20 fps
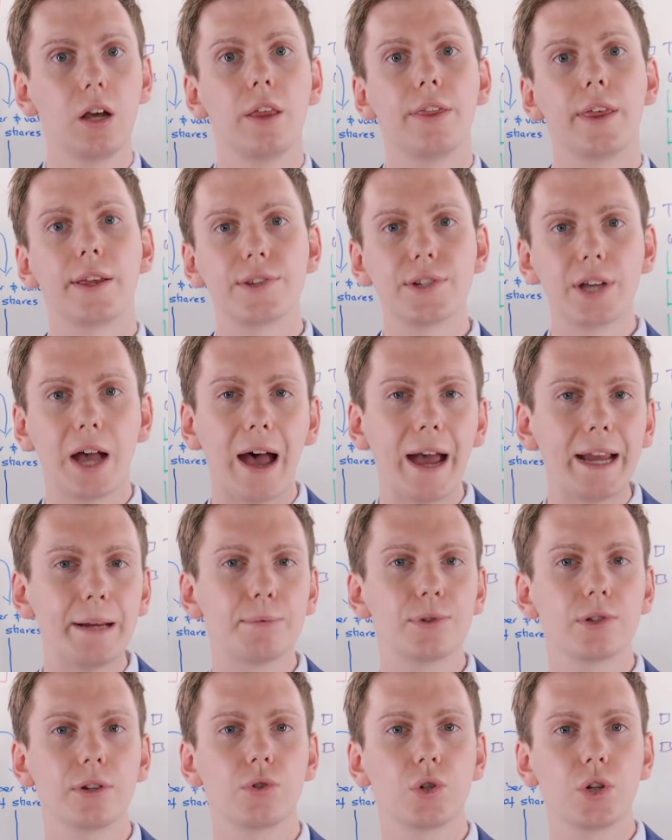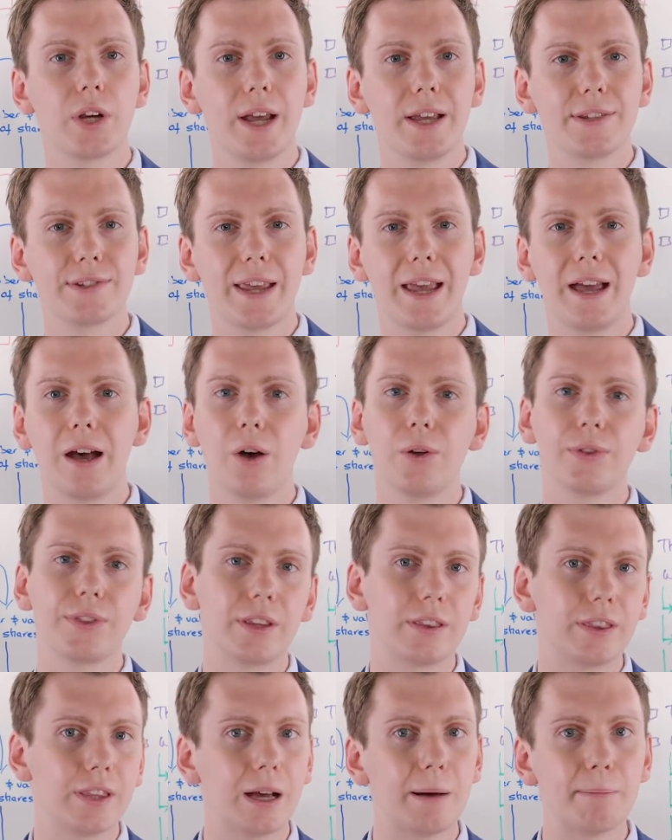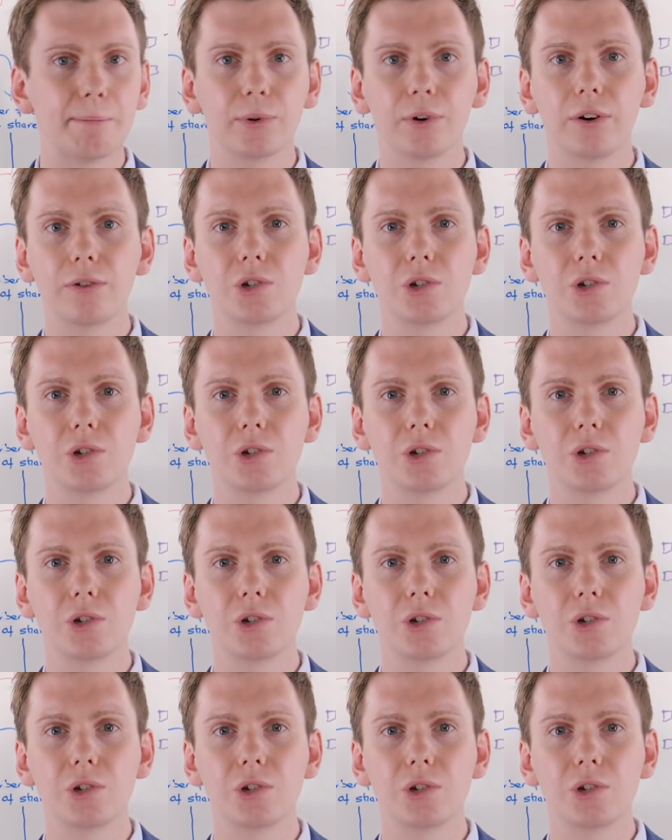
the types of shares held, the number